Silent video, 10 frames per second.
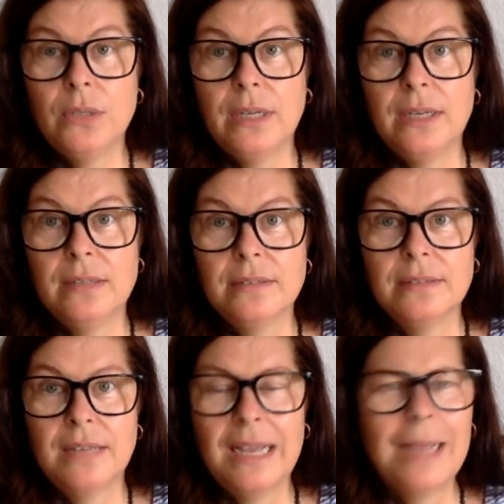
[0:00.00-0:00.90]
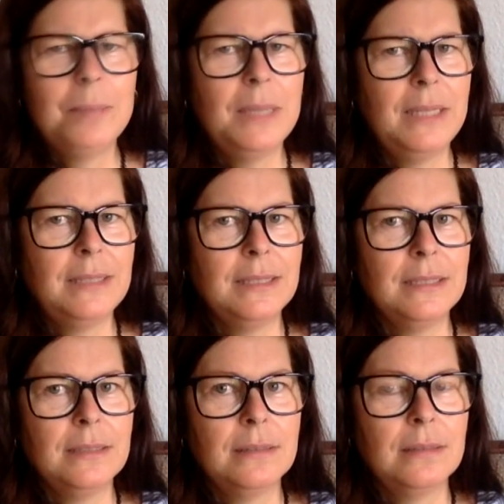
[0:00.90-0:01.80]
Oh yeah, I'm
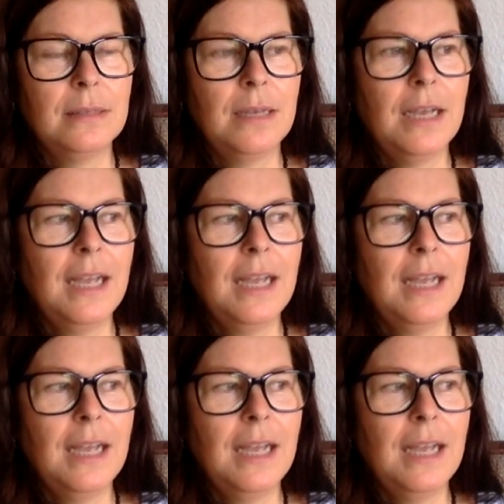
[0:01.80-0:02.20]
lazy.